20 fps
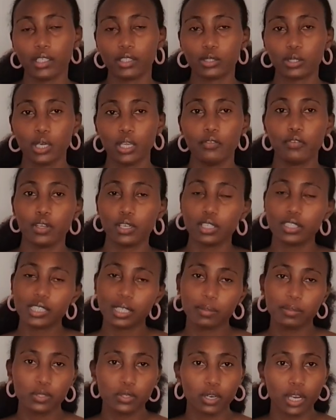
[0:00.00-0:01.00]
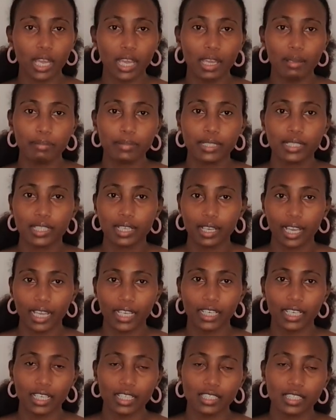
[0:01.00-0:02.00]
So if you're not subscribed,
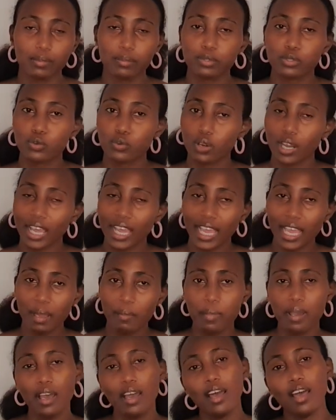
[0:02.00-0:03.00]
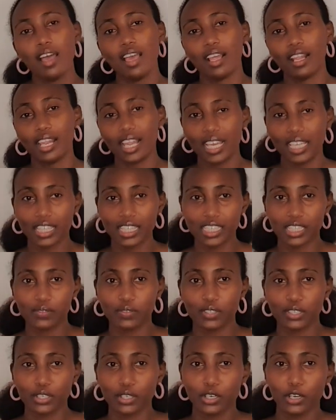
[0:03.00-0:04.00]
kindly subscribe, like this
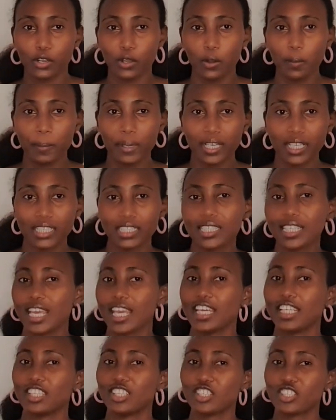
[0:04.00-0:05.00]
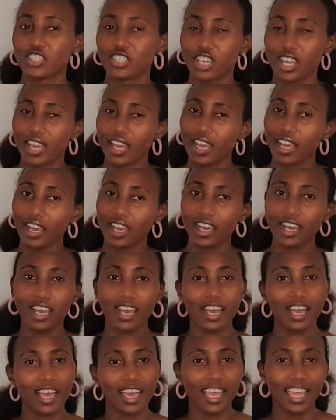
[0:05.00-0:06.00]
video, comment and share,
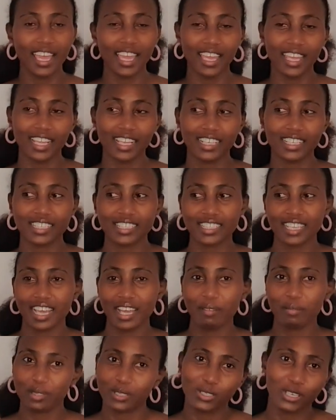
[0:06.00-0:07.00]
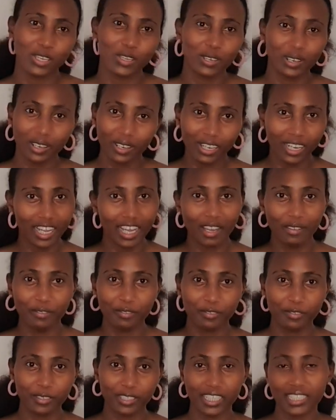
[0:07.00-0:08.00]
and I'm sure you're gonna have
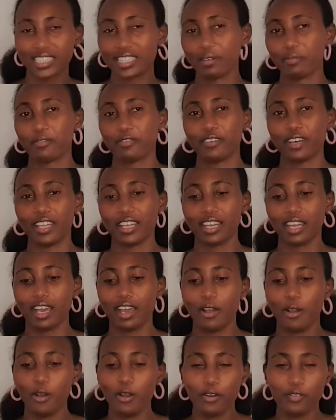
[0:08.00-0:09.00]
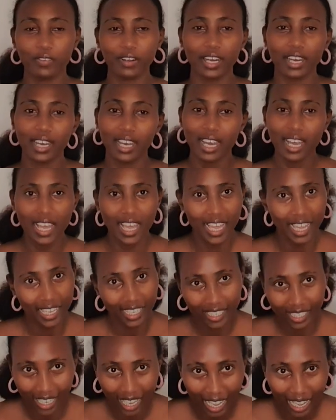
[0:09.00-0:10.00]
some fun over
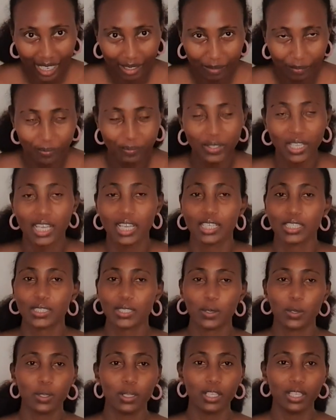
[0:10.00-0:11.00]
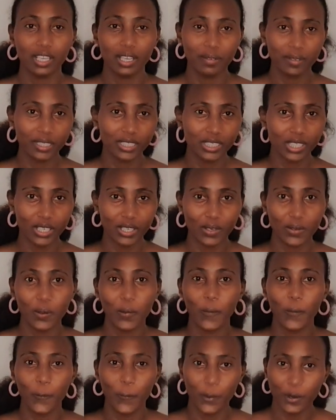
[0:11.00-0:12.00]
here. So let me show you
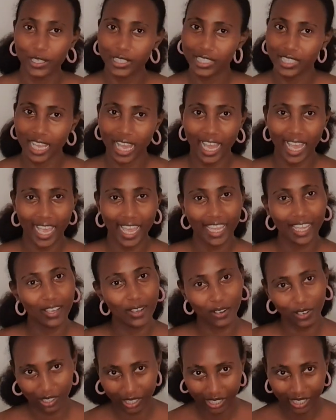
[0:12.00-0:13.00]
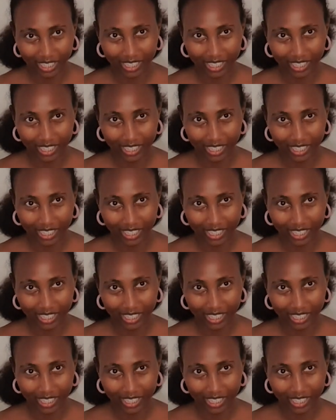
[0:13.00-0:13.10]
what I got.